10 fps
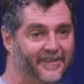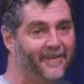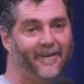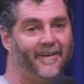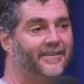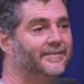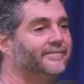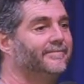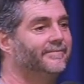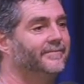you are.
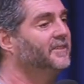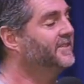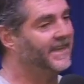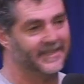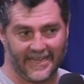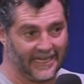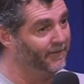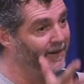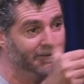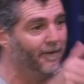You'll stay exactly
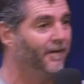where you